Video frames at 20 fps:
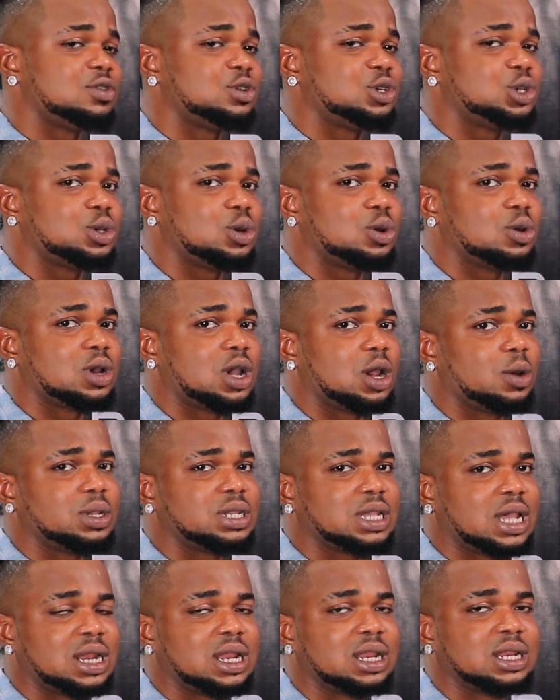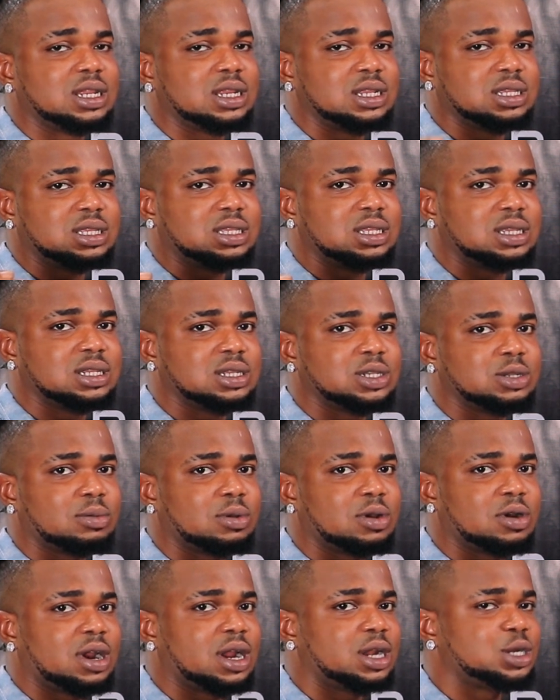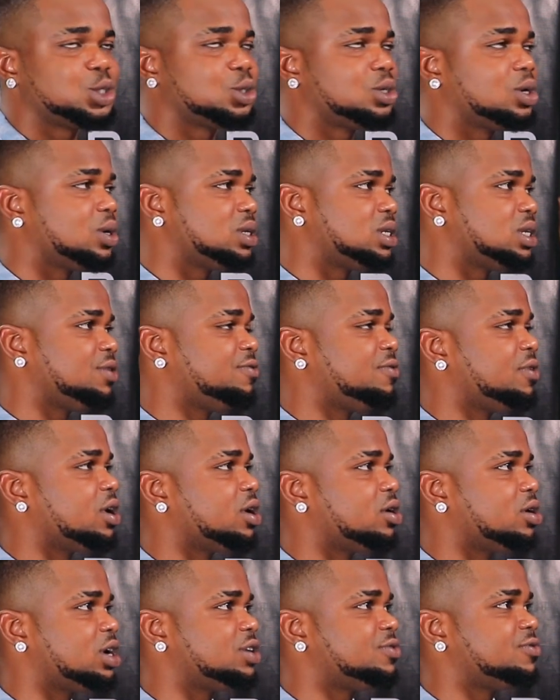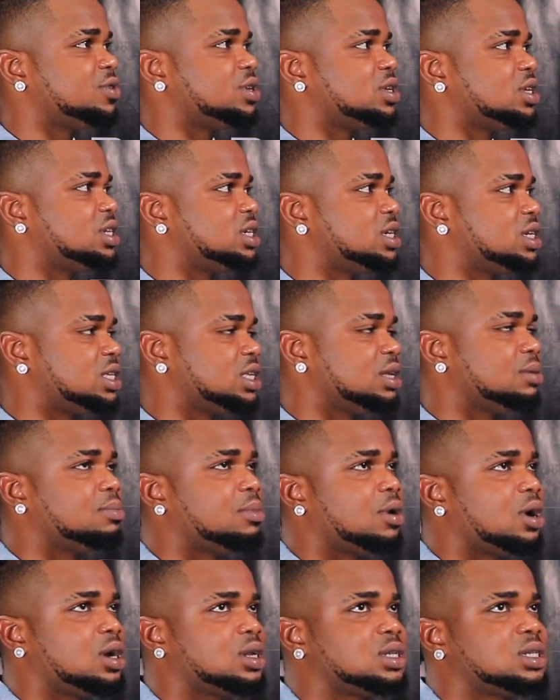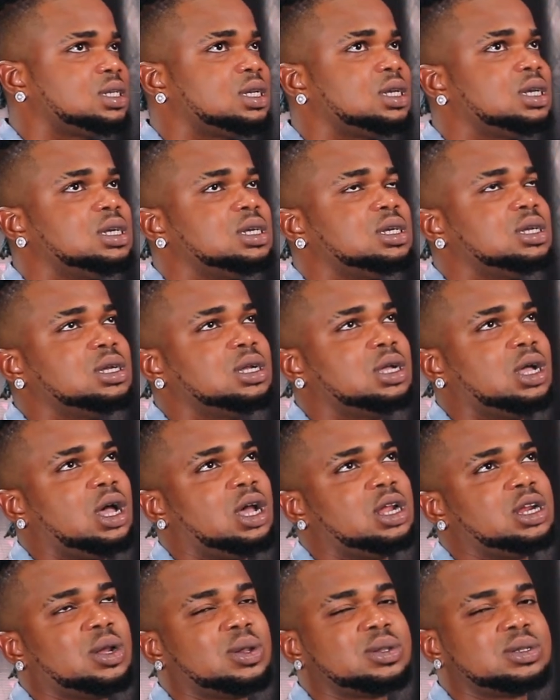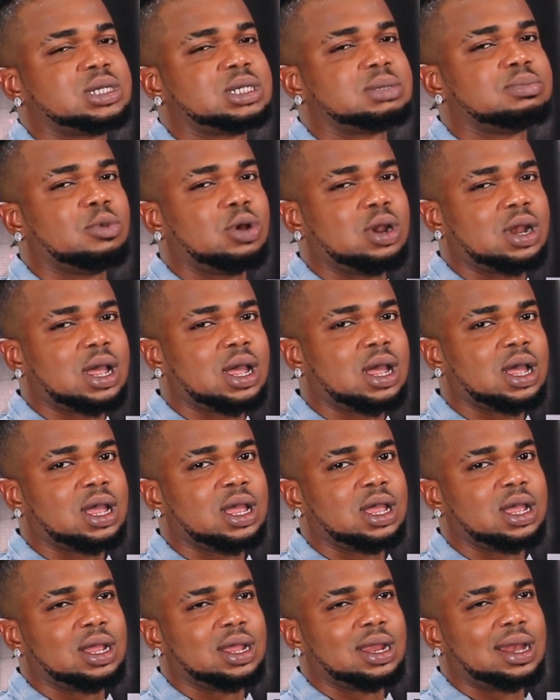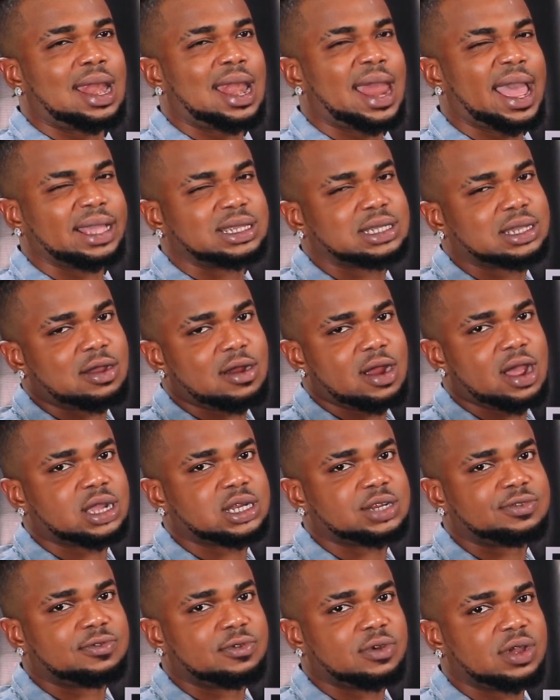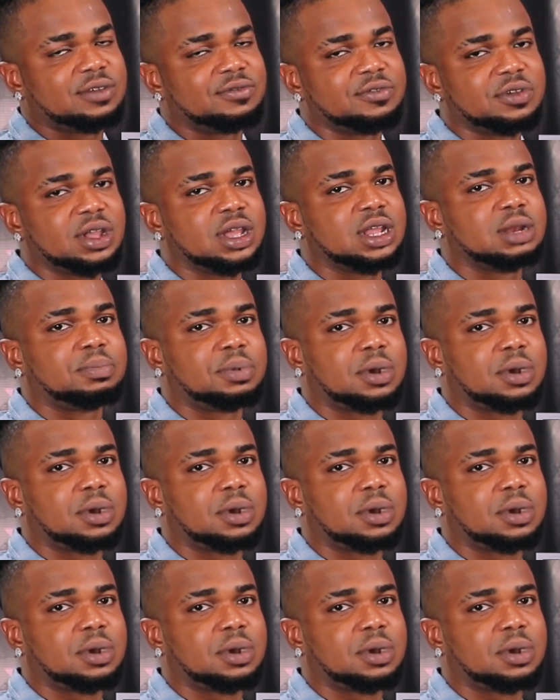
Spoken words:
the song, I always added some crash. So there was a different crash for the 16 bars, and there was a smaller, light crash for every 8